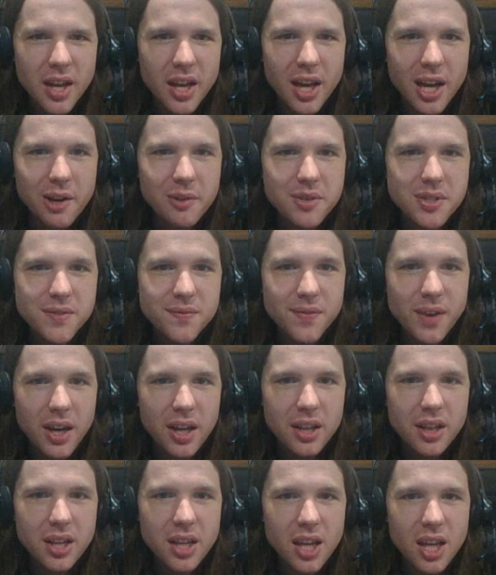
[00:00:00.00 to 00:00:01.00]
I was
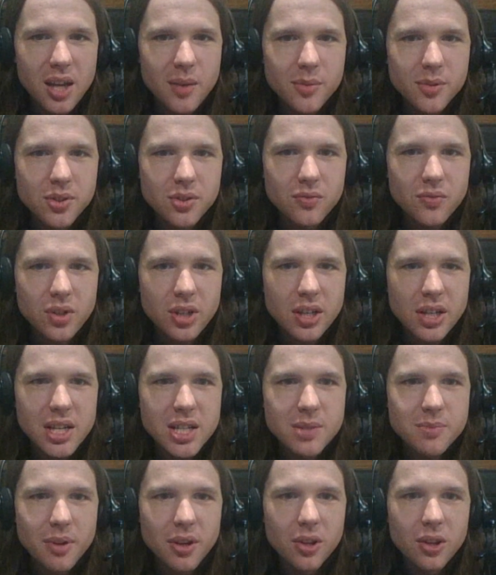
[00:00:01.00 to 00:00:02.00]
finally able to
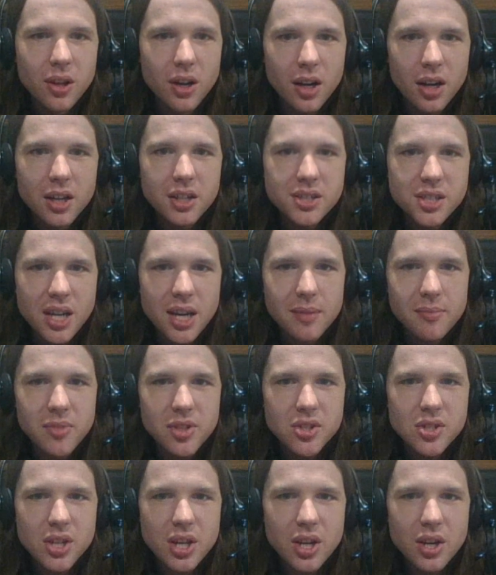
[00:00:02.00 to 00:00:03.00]
realize my long-time
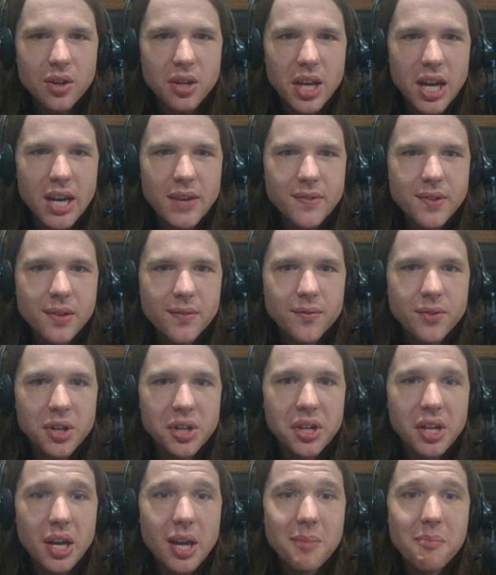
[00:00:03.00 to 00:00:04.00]
desire to have our
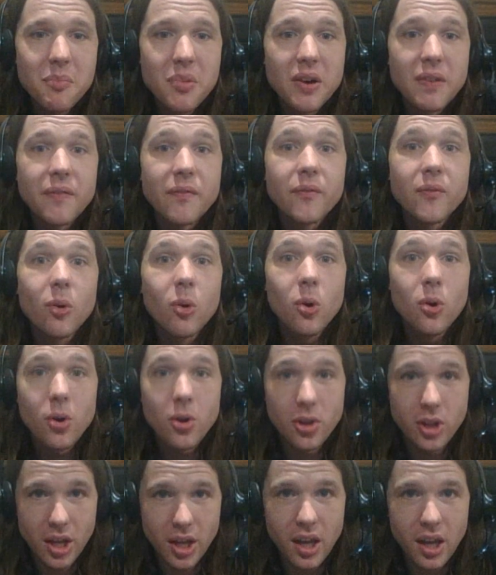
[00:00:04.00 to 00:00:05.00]
free day
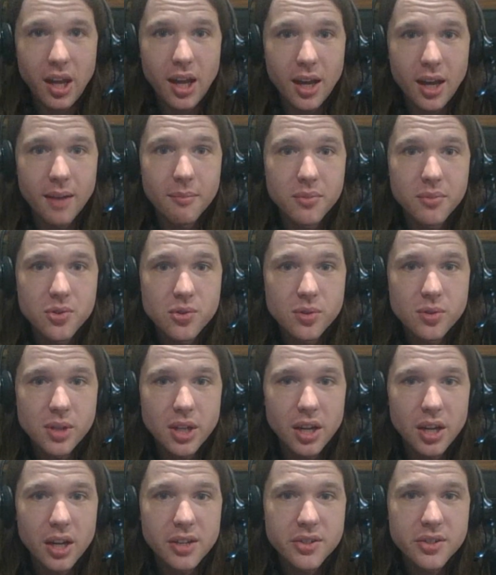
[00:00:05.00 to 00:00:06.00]
before the camp truly
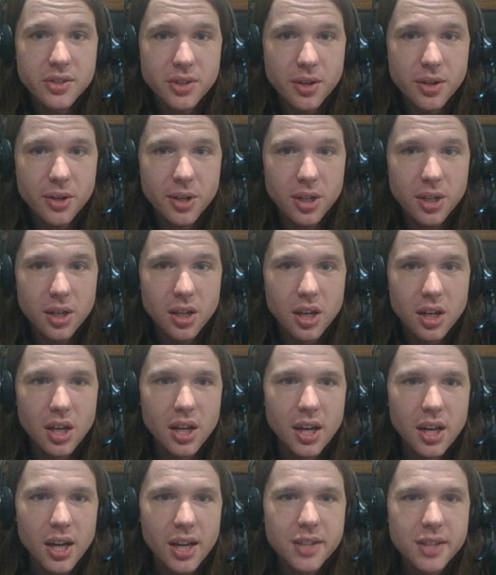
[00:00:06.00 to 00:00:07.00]
got started
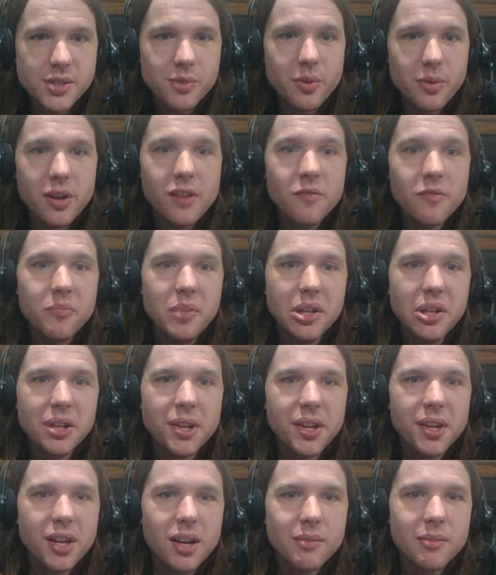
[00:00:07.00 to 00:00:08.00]
as a way of
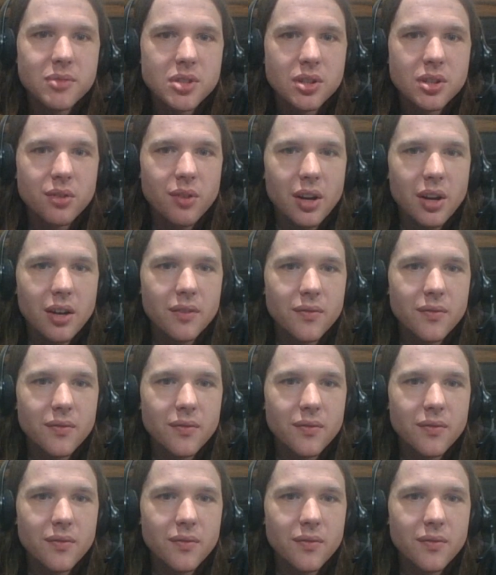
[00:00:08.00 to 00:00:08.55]
building up to the grand